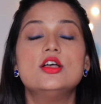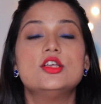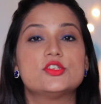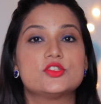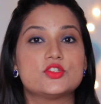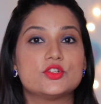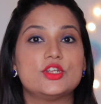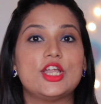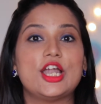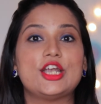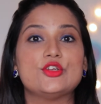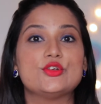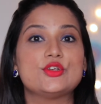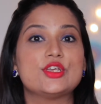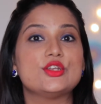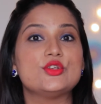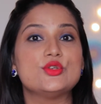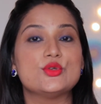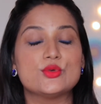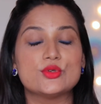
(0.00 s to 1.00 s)
so that you
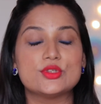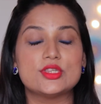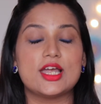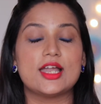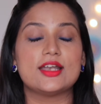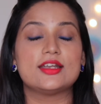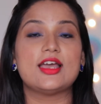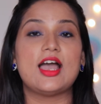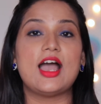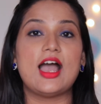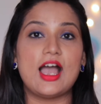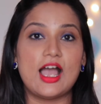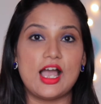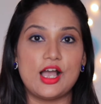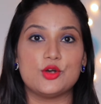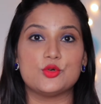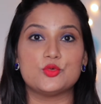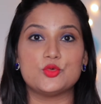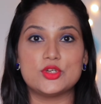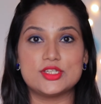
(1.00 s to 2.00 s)
can know that
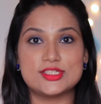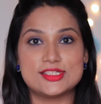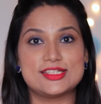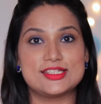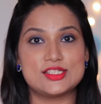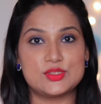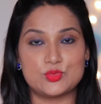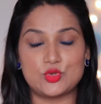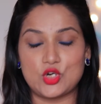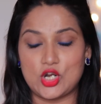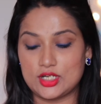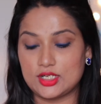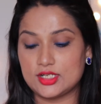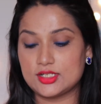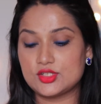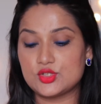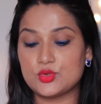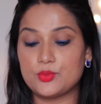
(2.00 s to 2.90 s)
how is this product.